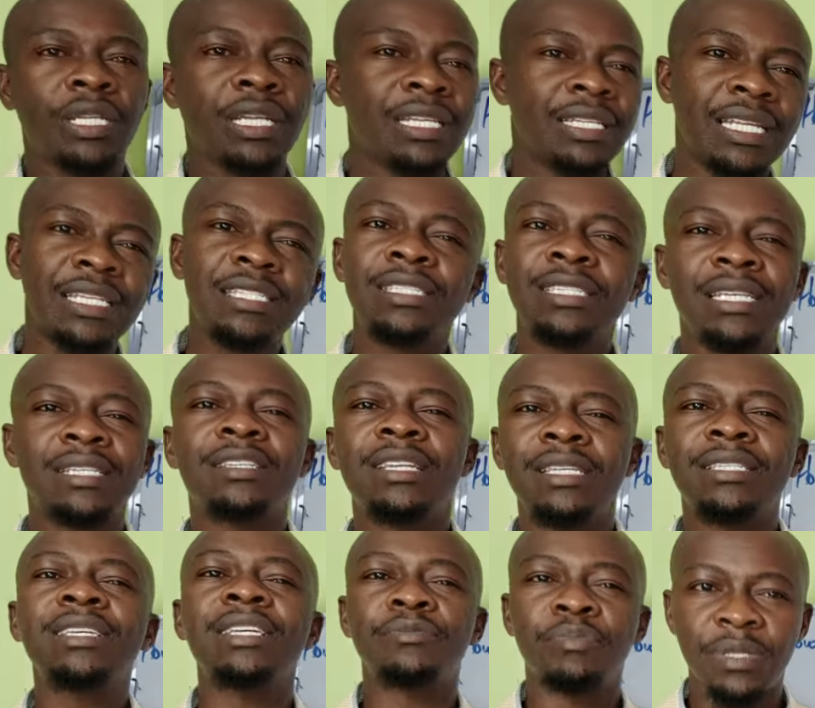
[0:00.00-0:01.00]
let's
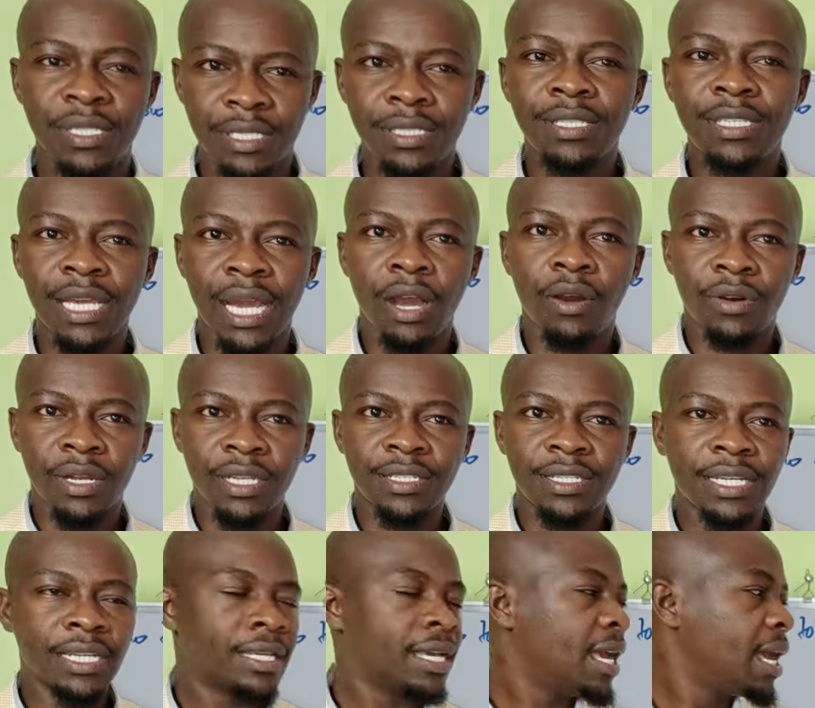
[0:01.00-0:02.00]
just be sincere,
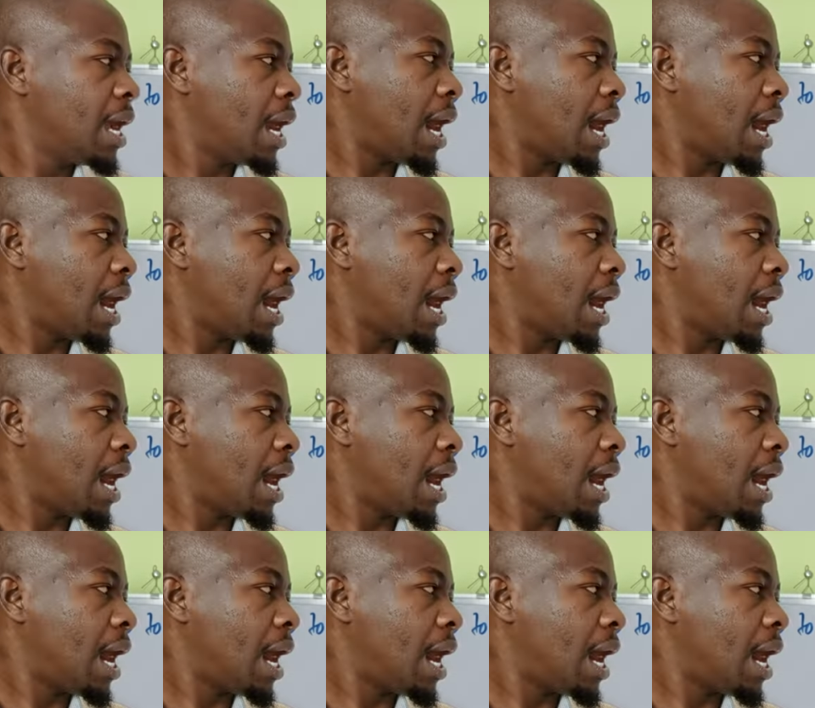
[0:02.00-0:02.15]
honestly.